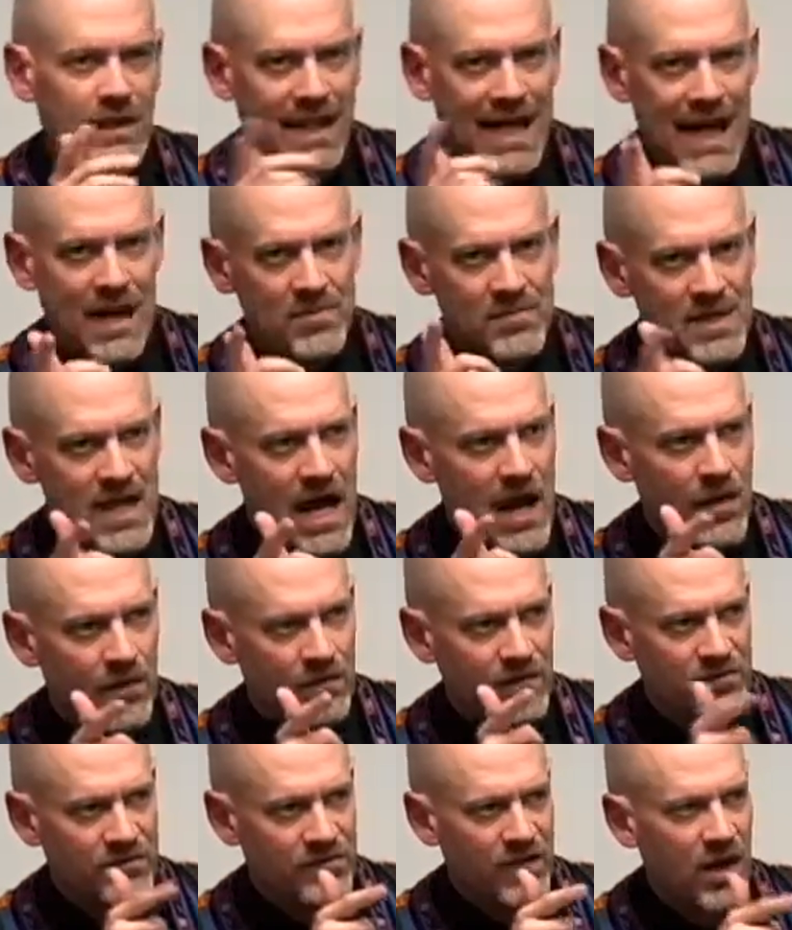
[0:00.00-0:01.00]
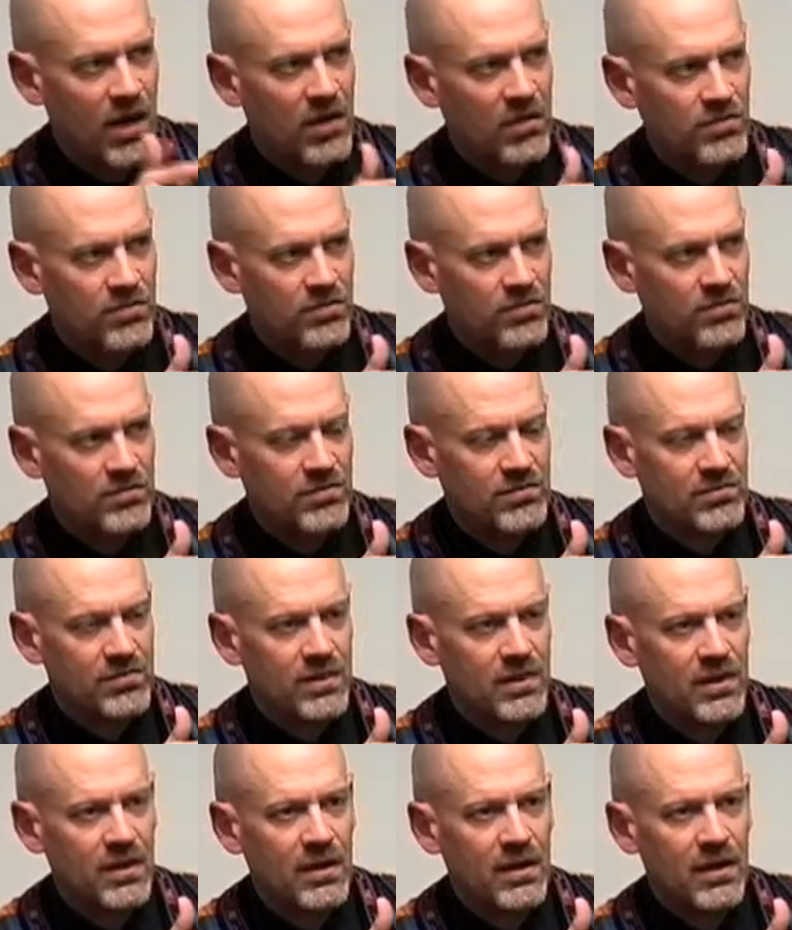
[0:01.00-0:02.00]
came down the stairs
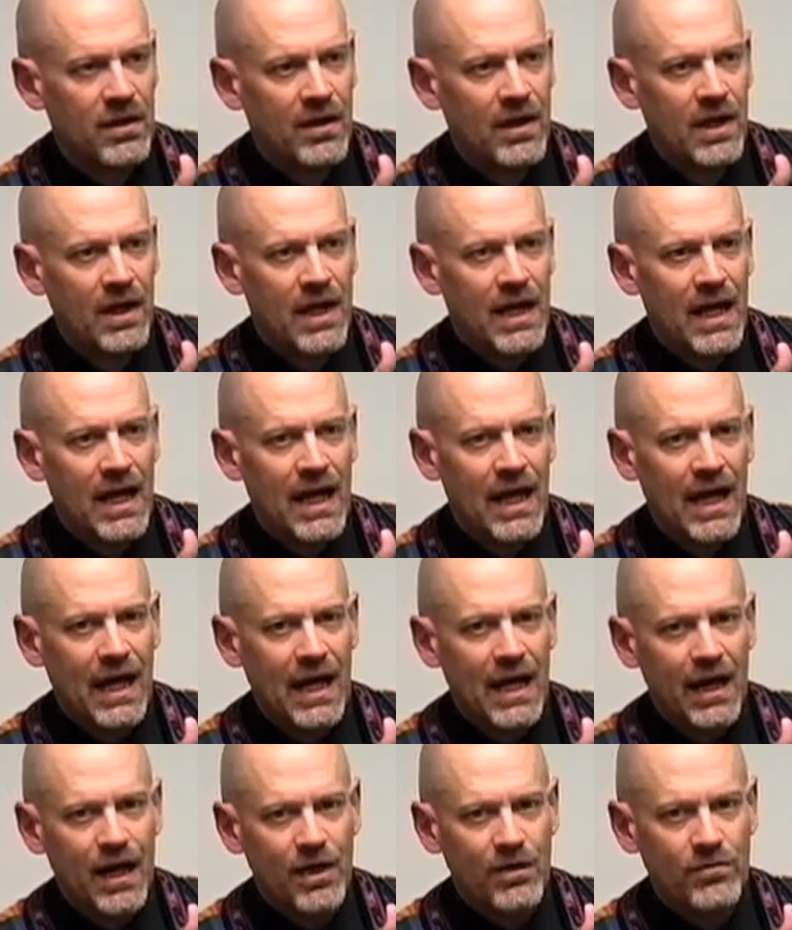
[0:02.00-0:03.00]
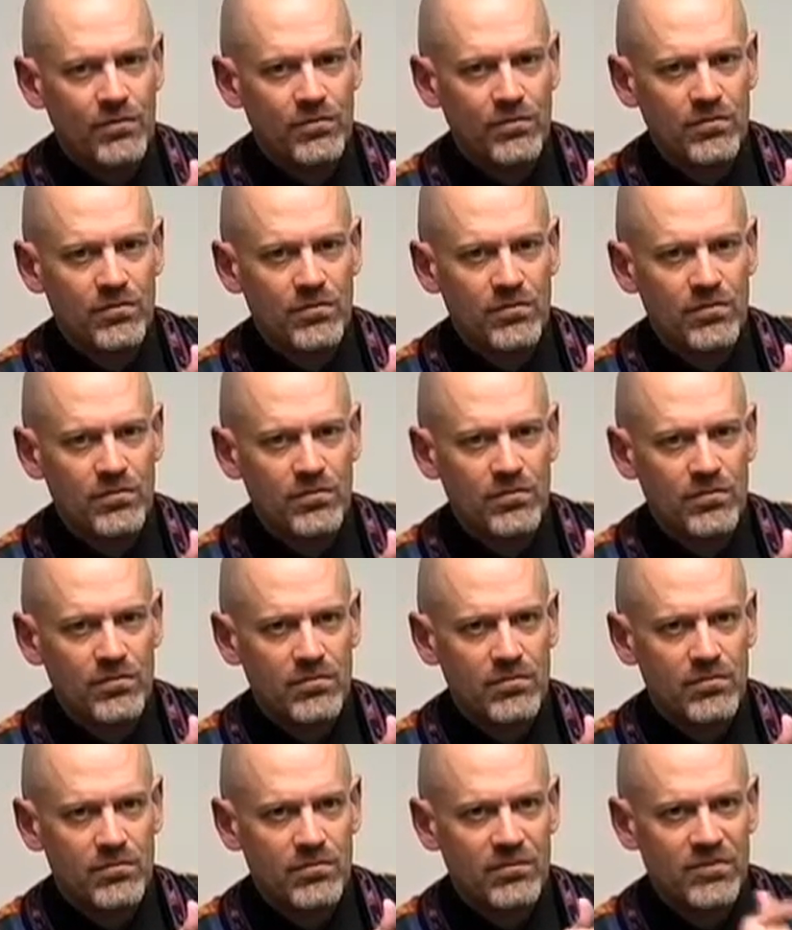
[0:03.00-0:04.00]
and
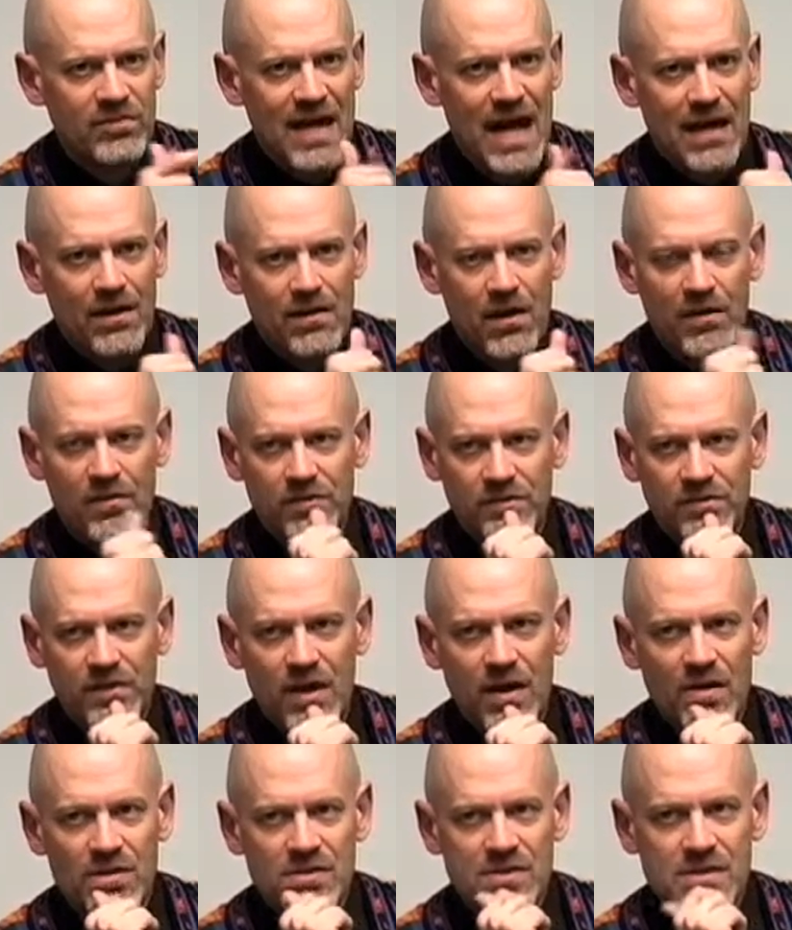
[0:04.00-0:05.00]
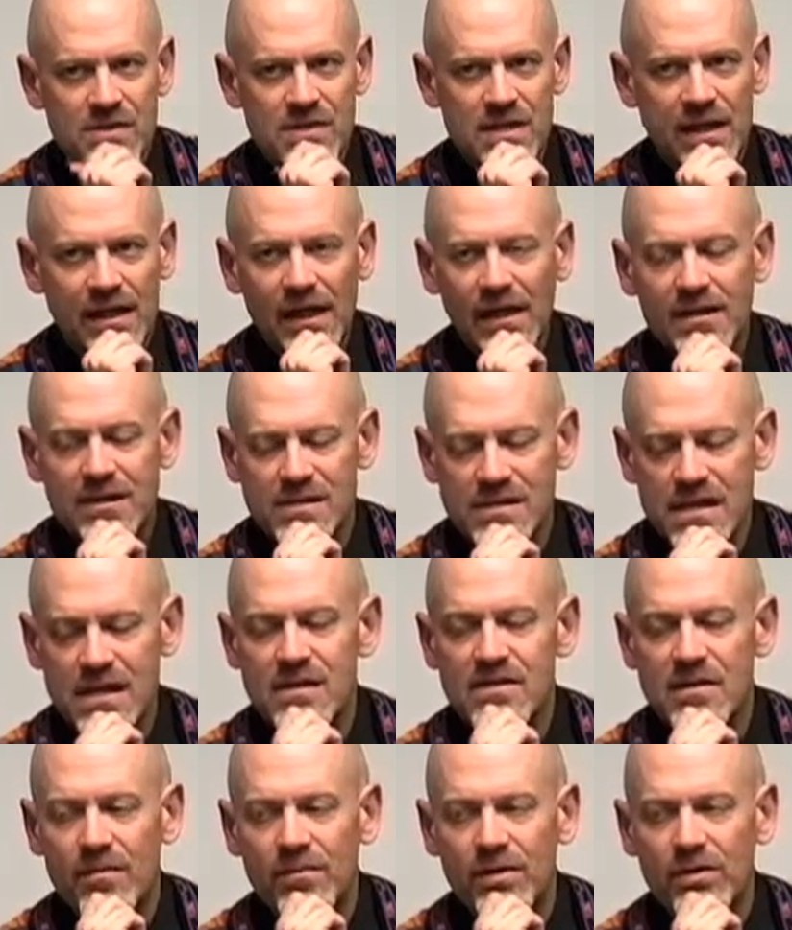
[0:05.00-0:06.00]
sat on the stairs and said, I'd like to
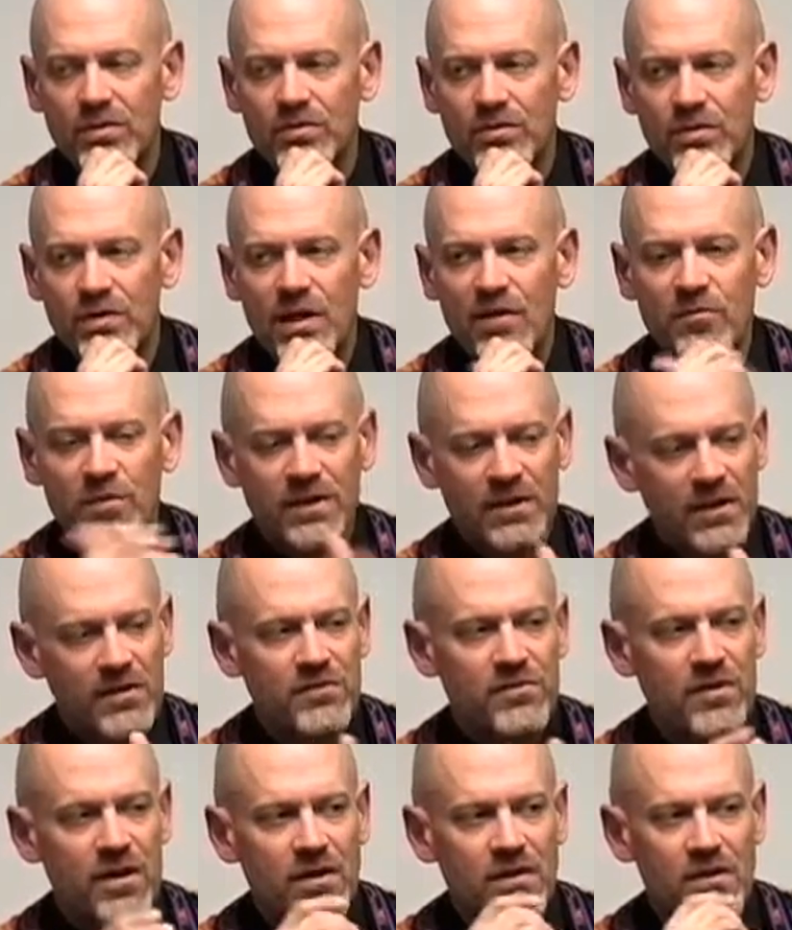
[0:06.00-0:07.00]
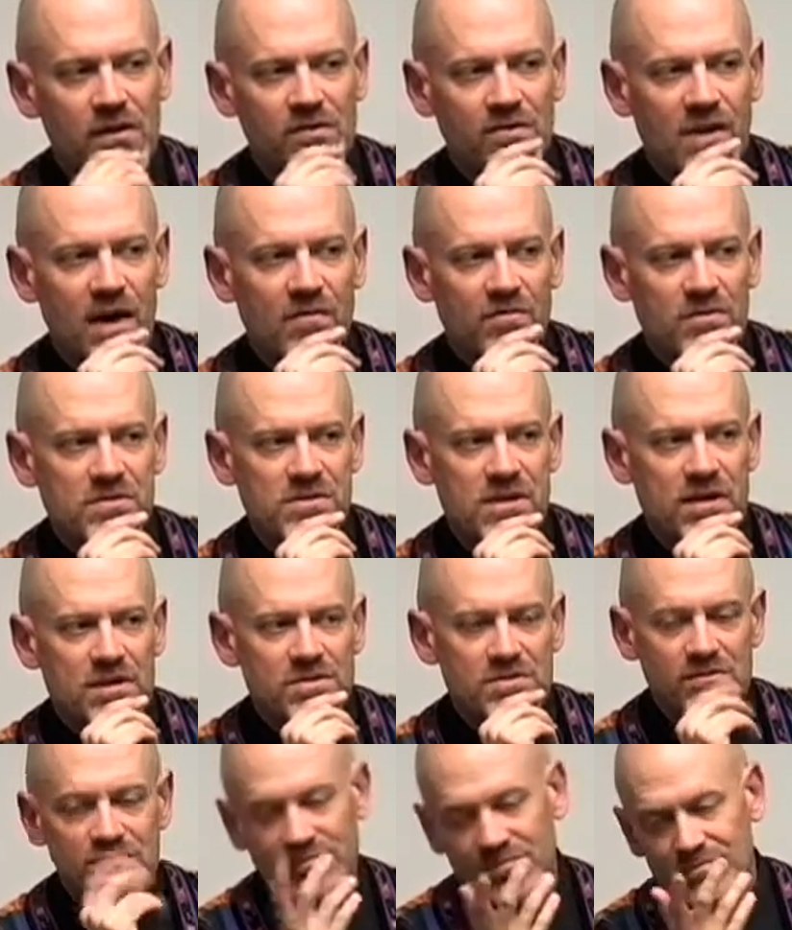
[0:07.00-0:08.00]
say something to you. I've been listening to this
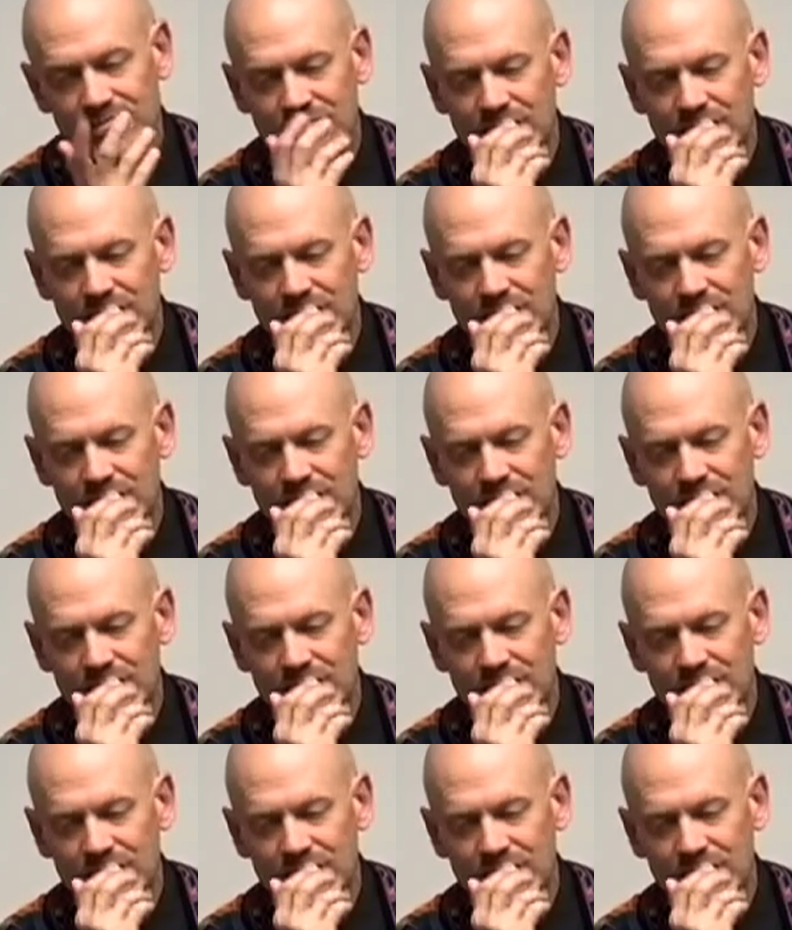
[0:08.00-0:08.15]
conversation.